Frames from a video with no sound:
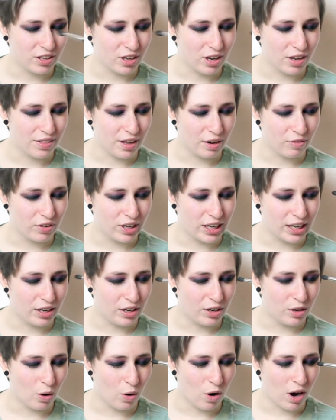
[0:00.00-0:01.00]
to learn that really
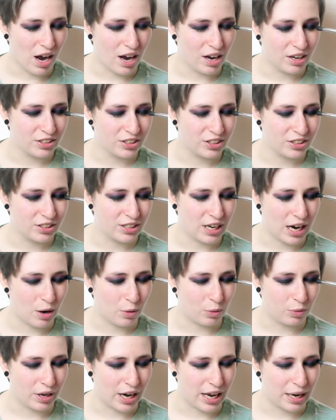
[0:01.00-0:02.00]
long ass
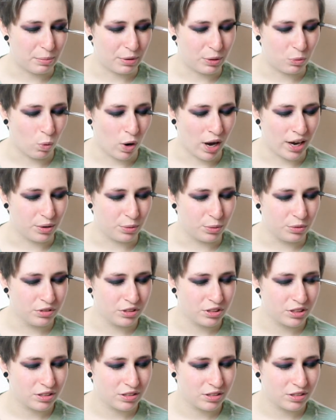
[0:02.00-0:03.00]
town name in
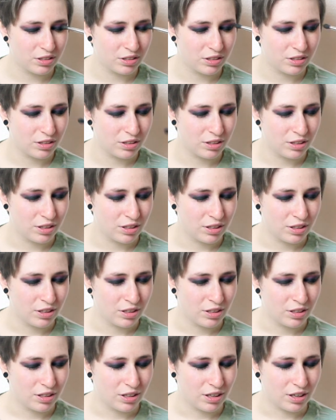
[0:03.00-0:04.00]
Wales. Oh,
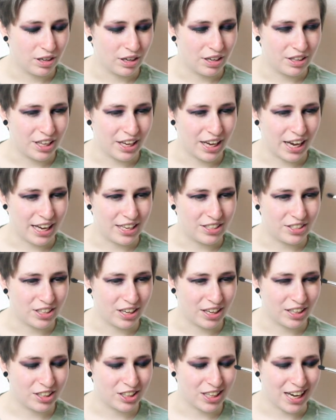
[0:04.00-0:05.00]
yeah, I know I think it ends in
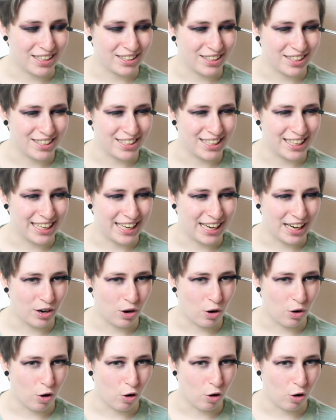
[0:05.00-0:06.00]
like Llantasilia
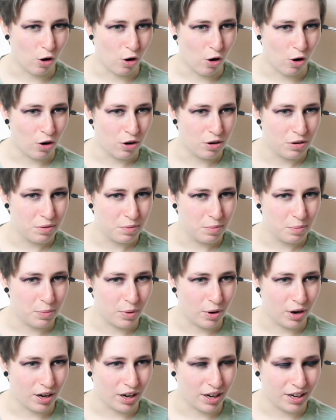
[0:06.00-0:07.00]
go go go,
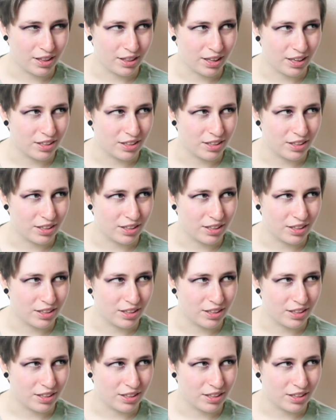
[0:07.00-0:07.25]
but I like